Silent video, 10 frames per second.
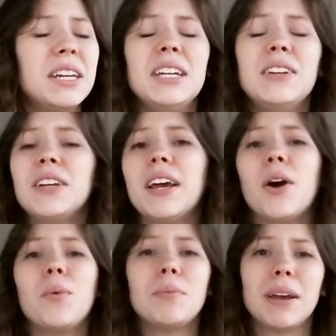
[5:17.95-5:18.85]
and even how
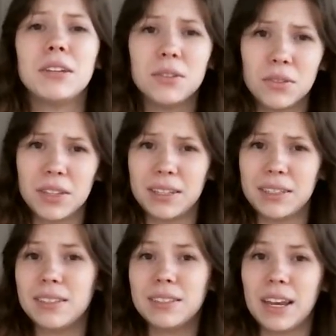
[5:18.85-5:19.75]
we might do things
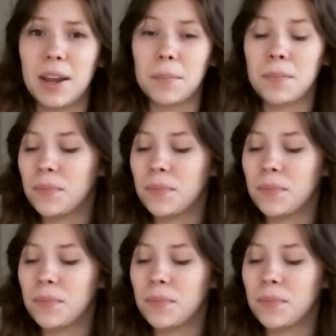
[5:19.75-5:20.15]
the same.